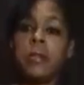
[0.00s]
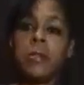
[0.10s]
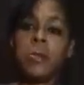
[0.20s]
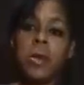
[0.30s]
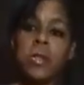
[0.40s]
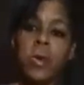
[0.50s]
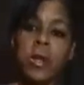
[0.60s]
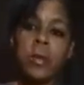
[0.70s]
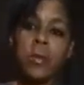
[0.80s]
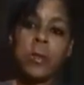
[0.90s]
So this was
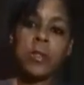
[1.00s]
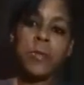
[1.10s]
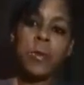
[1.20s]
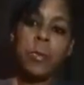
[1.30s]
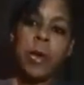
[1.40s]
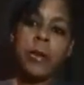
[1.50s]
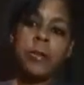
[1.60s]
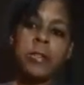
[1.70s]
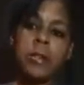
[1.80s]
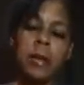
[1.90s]
one of the more difficult
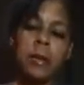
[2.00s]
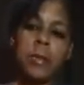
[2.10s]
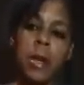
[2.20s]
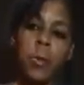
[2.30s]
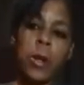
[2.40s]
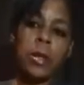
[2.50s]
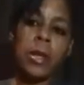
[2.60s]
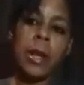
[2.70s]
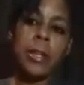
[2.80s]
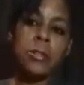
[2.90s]
patterns. I went
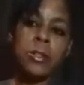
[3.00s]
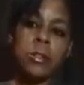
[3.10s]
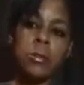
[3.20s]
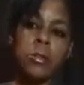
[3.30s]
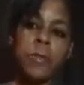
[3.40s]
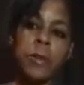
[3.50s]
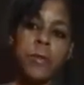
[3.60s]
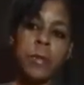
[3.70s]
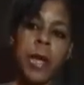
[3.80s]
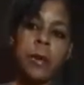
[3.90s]
online and just searched for
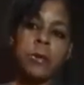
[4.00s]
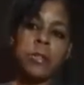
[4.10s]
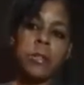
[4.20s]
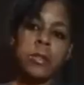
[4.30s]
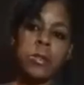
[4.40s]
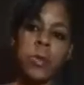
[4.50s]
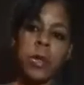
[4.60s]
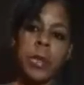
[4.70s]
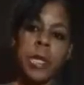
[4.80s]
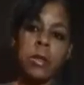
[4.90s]
different patterns, and this is
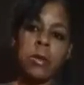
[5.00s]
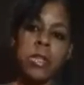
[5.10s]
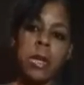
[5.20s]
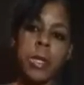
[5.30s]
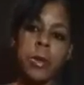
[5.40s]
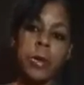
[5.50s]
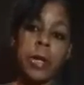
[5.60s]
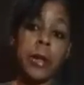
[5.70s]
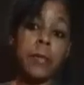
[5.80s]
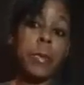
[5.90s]
one I made a long time ago,
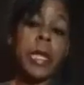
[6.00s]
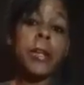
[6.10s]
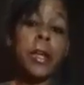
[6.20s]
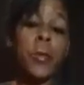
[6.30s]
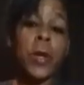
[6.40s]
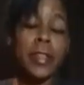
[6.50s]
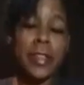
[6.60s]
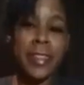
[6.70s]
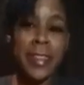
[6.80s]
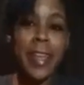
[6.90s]
and I never made another one.
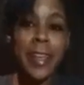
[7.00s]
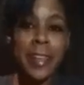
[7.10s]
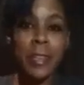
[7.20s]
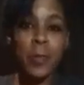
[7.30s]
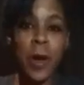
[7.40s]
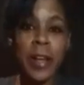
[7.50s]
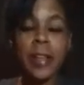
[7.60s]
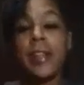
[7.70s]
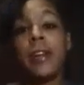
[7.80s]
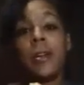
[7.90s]
Guess
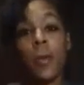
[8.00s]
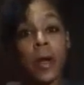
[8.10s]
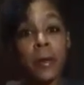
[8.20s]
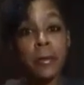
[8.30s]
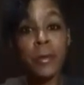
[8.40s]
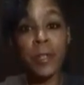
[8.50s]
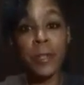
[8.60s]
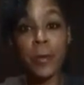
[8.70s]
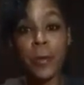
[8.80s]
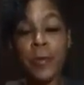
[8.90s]
why? One, it was
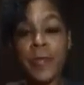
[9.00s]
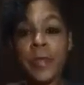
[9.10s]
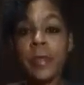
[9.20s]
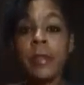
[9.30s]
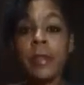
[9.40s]
really cool.